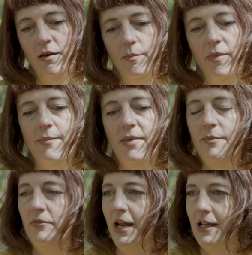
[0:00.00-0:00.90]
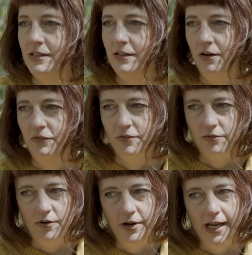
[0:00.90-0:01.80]
memories of
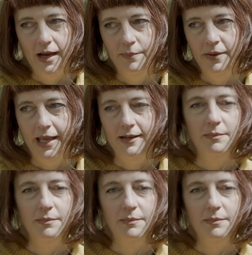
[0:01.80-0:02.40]
growing up in